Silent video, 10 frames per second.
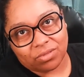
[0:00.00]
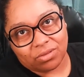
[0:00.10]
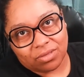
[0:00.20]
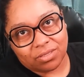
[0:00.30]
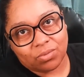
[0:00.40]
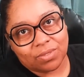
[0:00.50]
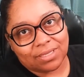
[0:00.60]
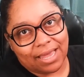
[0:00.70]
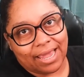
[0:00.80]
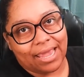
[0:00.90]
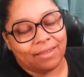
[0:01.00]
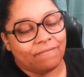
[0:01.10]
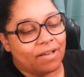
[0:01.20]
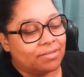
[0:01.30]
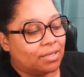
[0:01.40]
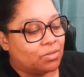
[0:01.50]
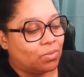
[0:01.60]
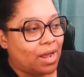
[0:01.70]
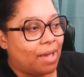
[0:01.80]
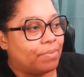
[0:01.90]
So this was like 85 cents
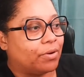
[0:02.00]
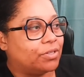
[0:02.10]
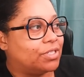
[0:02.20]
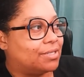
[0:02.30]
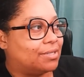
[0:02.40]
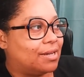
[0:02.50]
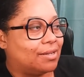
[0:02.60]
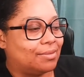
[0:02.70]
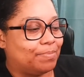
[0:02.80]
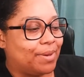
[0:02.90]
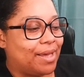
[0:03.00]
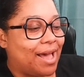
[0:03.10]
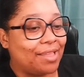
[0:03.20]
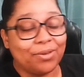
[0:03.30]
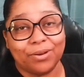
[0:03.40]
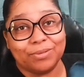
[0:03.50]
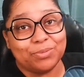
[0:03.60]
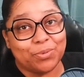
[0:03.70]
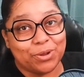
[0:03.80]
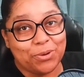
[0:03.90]
when I purchased it. But I thought it was
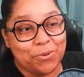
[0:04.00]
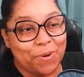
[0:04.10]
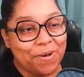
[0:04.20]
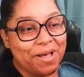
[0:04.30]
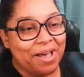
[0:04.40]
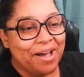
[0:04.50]
pretty cool.